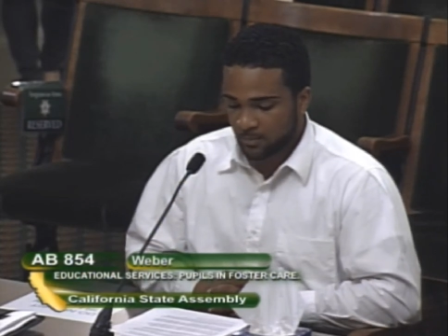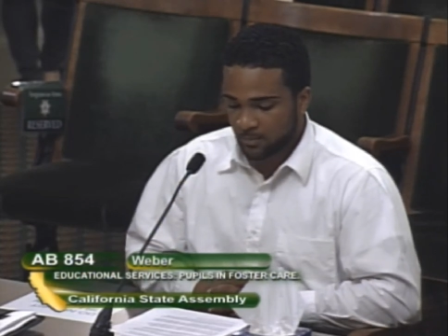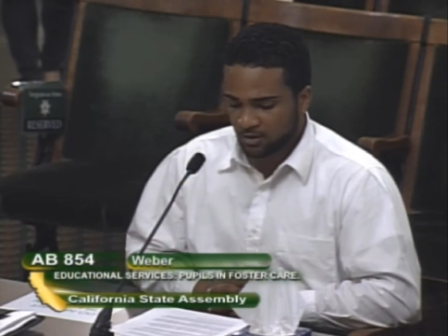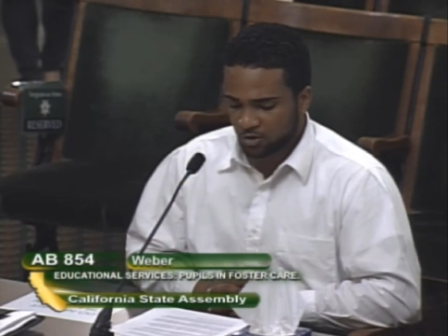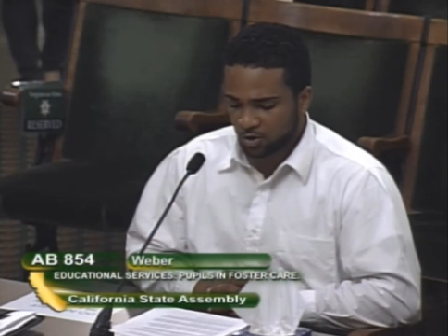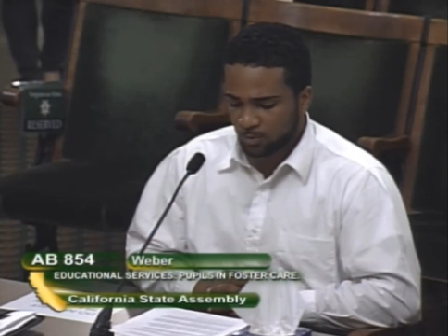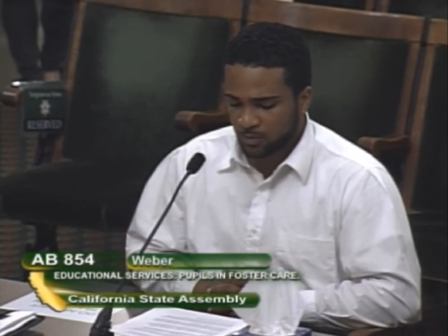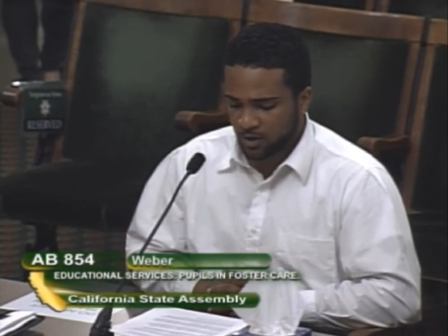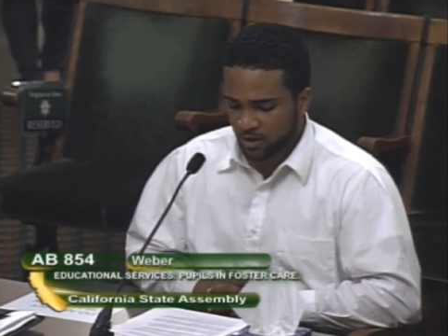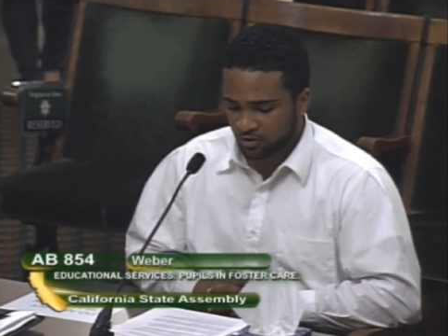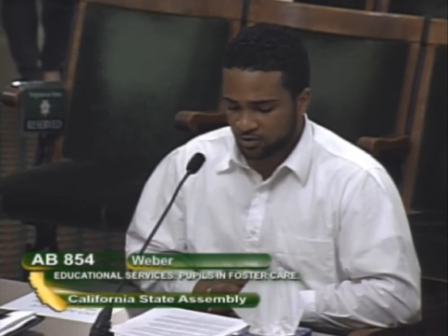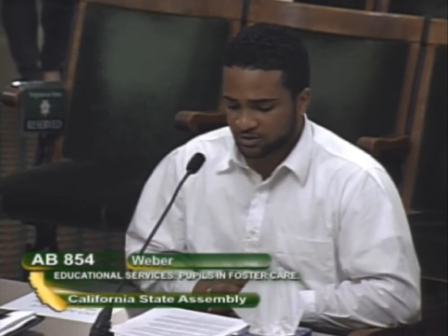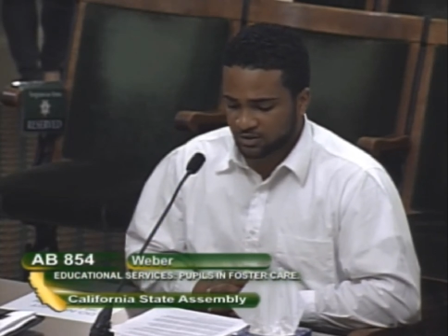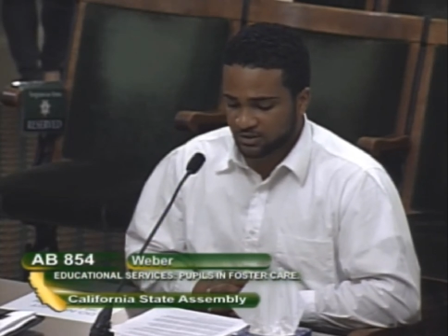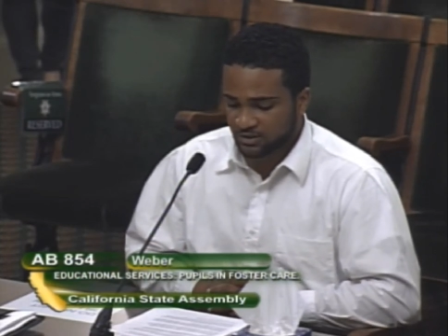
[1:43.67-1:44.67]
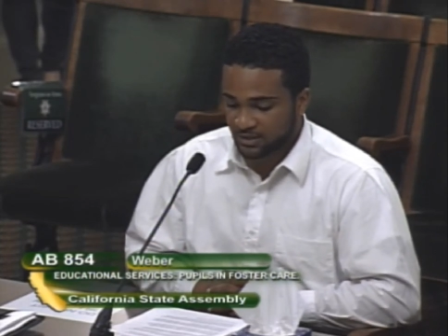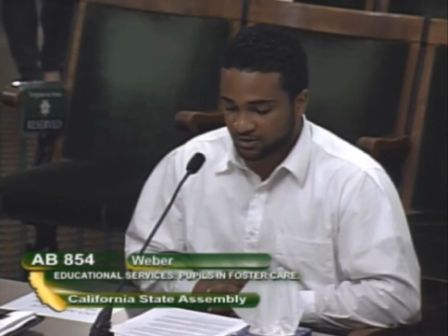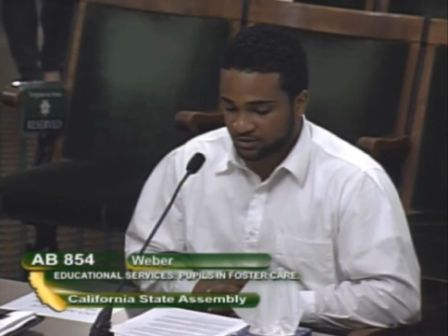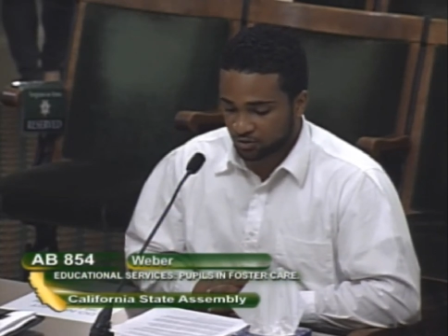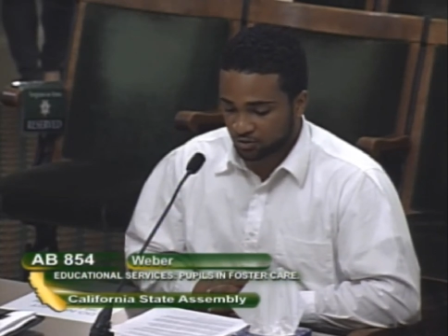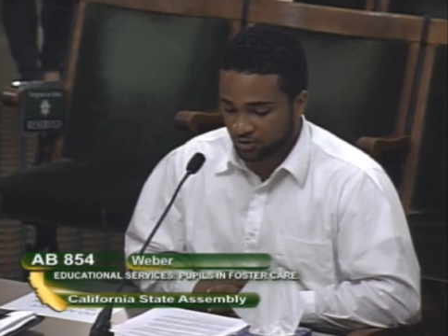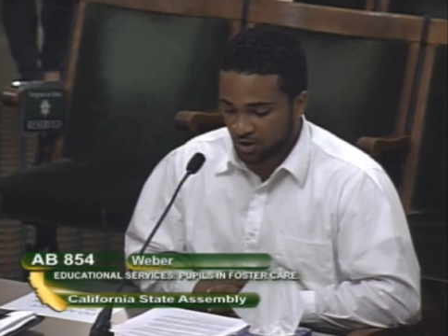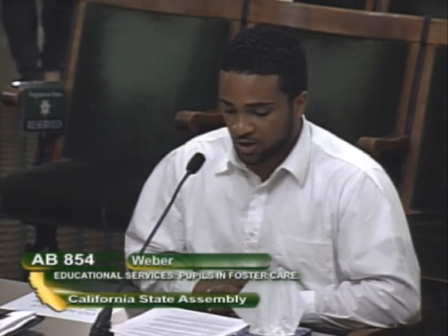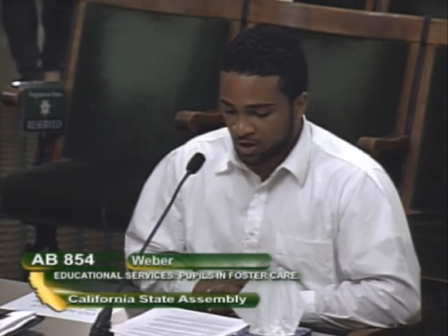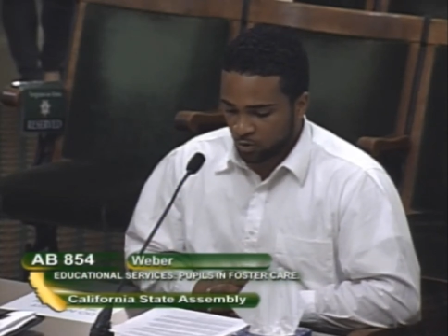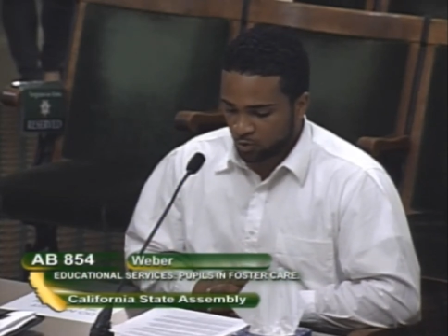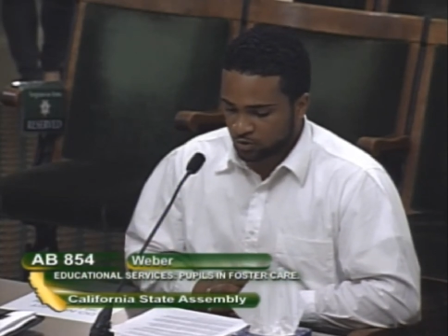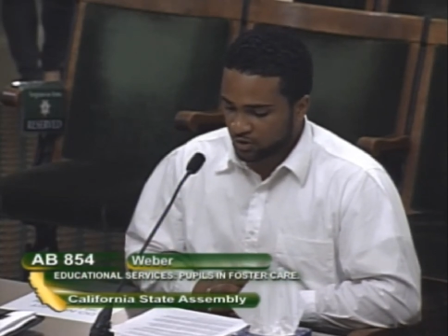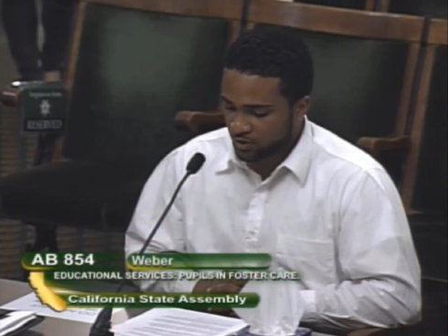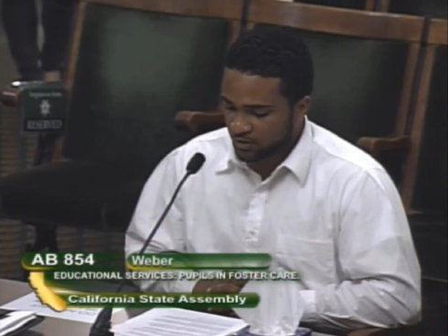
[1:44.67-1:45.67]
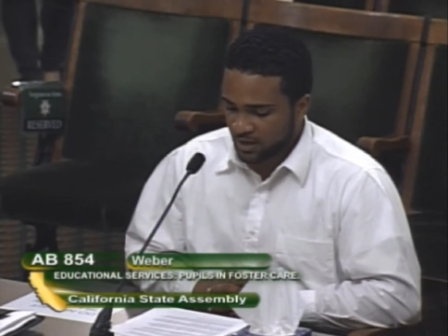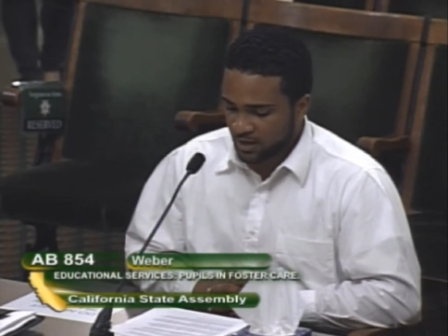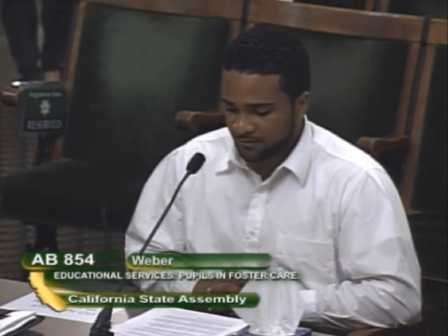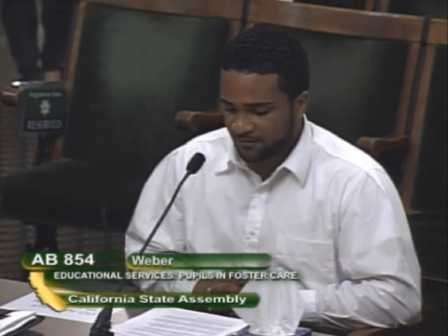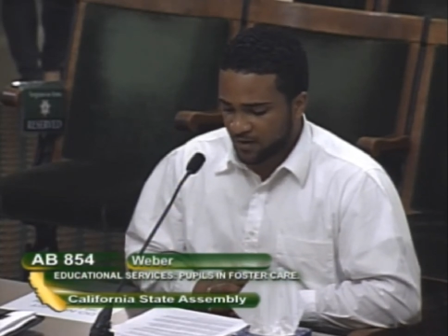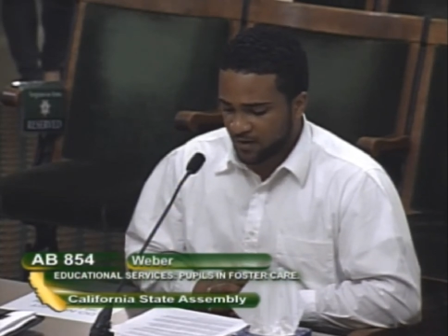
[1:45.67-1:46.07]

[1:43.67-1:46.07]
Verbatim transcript: my little brothers and sisters, who still can't